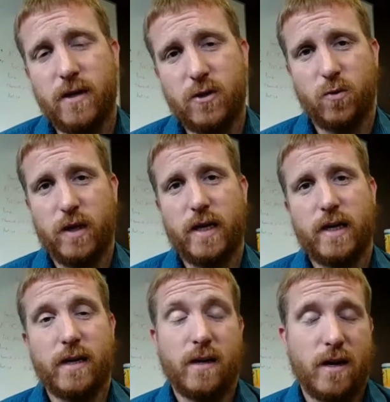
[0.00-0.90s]
this
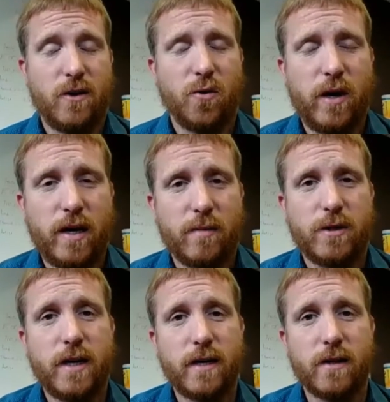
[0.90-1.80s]
week, and your reading in
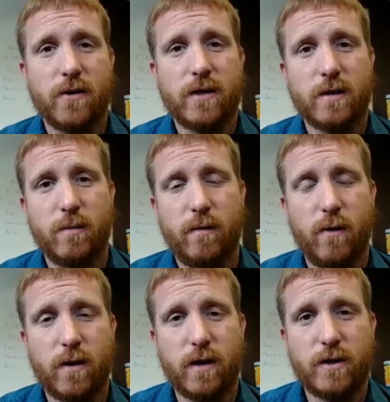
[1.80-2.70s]
particular, is going to be
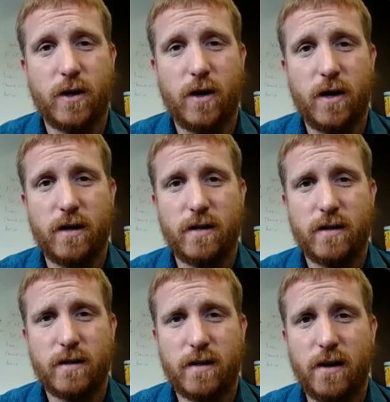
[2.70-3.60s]
focused on
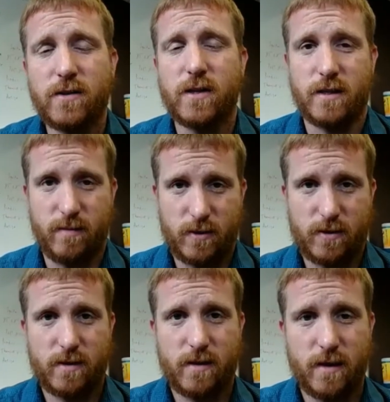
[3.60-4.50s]
health
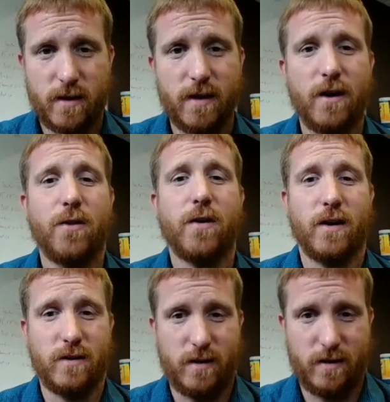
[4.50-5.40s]
systems and on
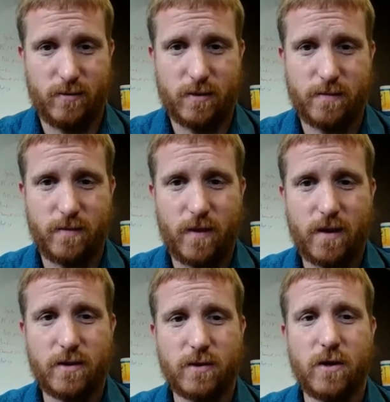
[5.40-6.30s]
healthcare systems.
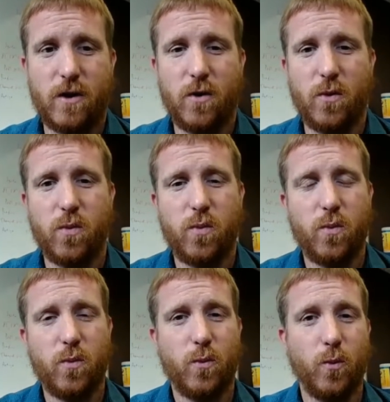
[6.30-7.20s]
So
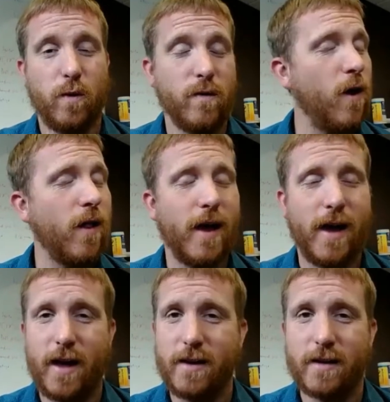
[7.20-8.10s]
we've all
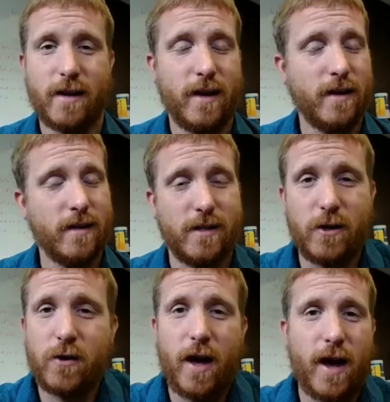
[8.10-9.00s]
had and
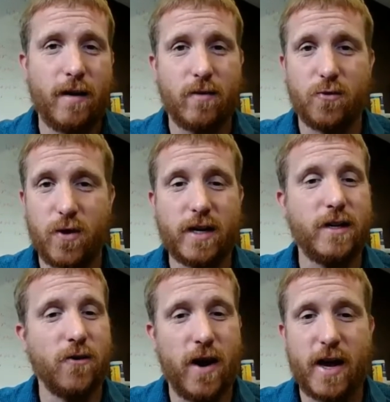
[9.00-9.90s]
continue to have a direct
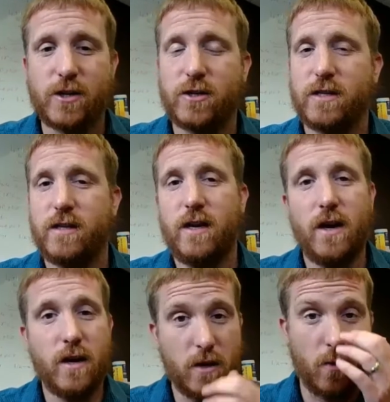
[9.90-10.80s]
interaction,
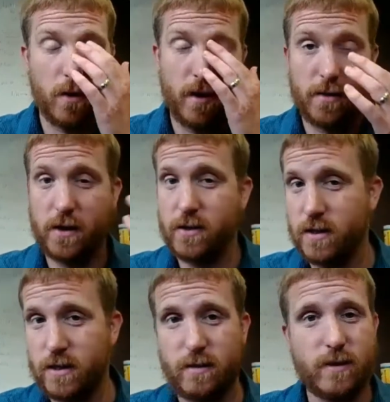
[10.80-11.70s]
with healthcare
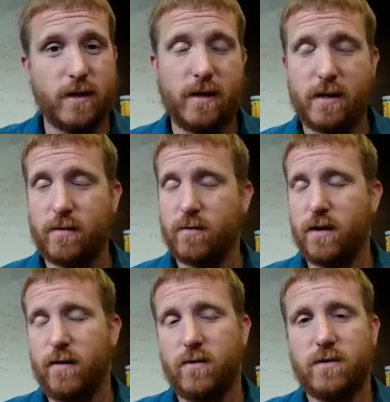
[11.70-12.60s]
systems at
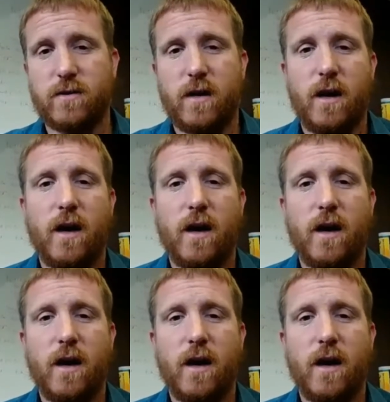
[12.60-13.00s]
different levels,